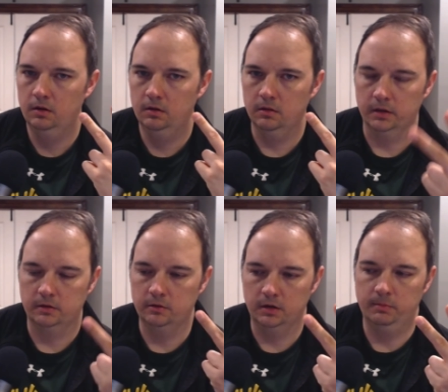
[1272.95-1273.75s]
like you
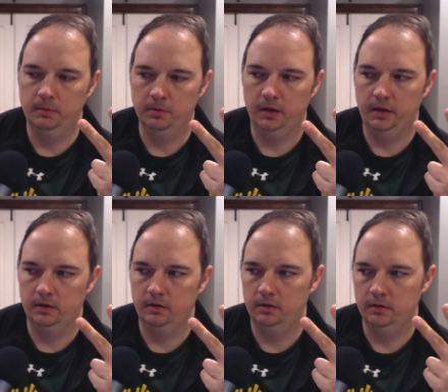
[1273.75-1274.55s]
need to be playing
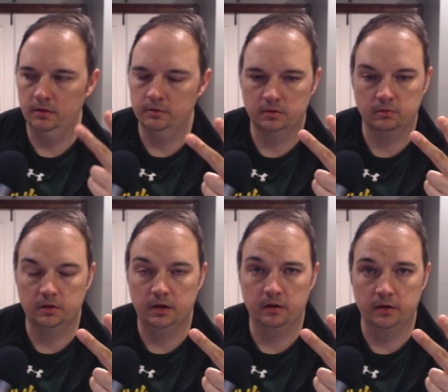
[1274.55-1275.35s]
in those 3
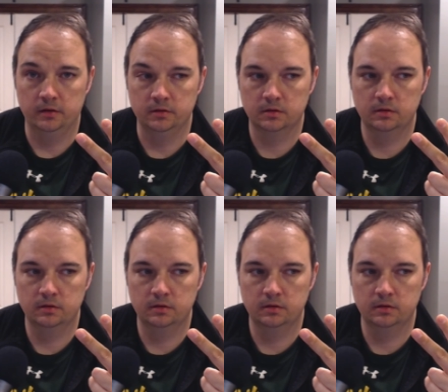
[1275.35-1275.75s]
areas.